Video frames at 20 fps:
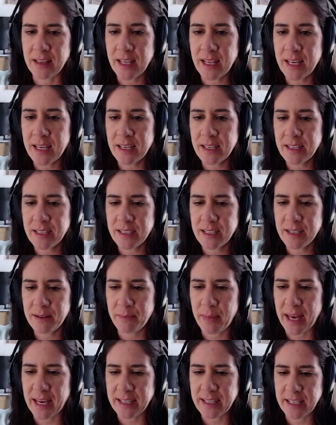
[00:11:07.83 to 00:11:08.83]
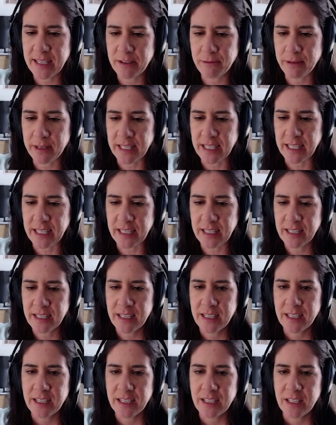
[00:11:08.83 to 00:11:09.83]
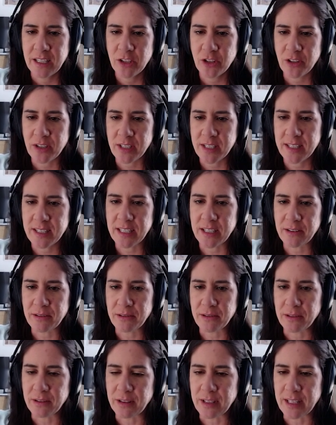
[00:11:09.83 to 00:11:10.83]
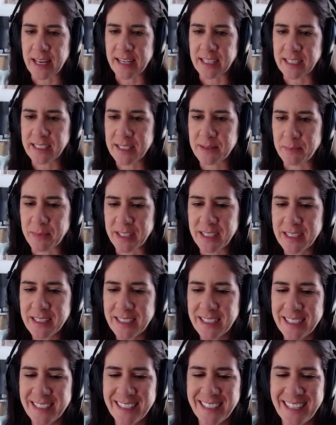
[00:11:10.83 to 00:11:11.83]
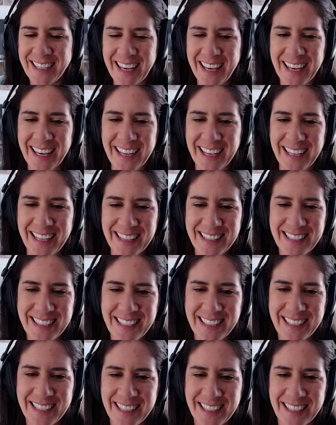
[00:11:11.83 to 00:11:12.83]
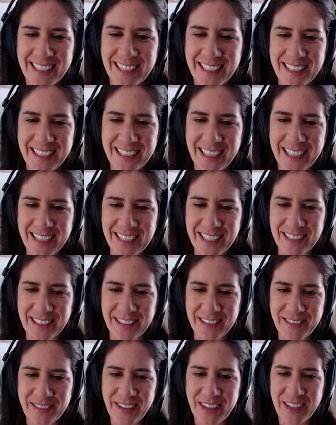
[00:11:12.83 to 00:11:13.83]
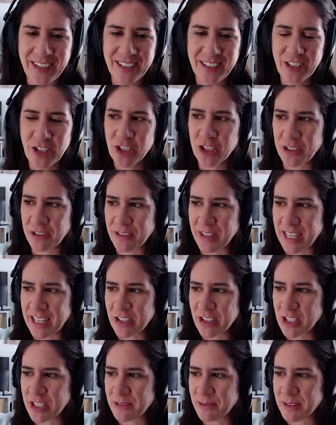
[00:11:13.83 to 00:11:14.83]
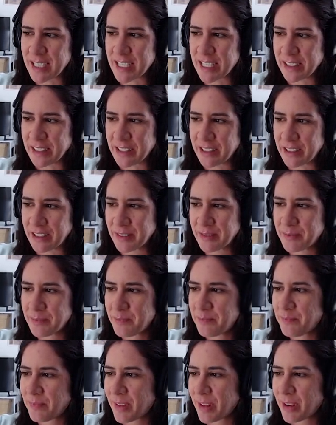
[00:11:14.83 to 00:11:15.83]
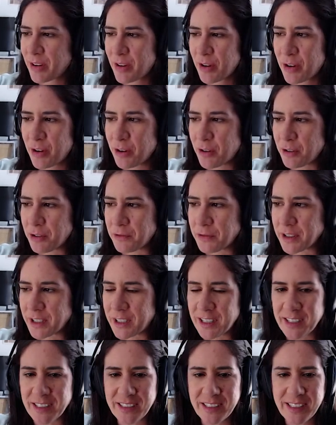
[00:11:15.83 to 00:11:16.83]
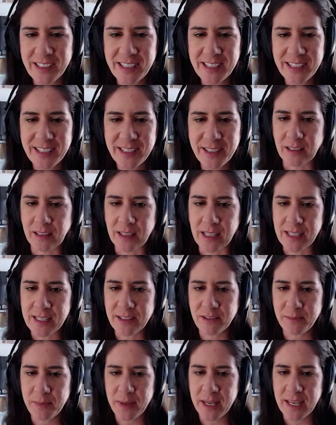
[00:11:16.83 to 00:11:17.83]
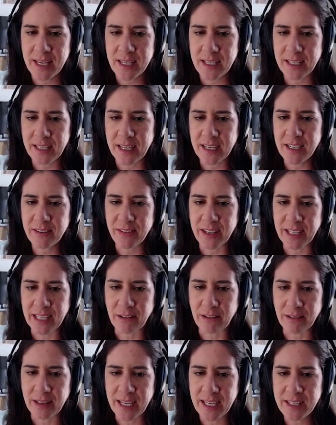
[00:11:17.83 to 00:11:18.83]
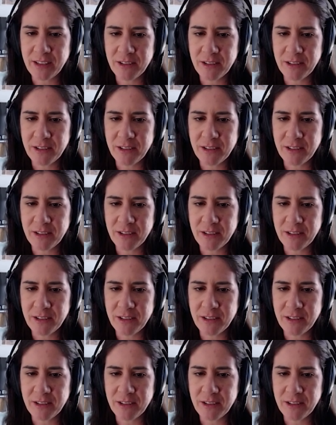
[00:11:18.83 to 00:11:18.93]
then back in with the trusty old axe mark and kind of show that she's wearing little overalls. Less opaque and kind of like outline the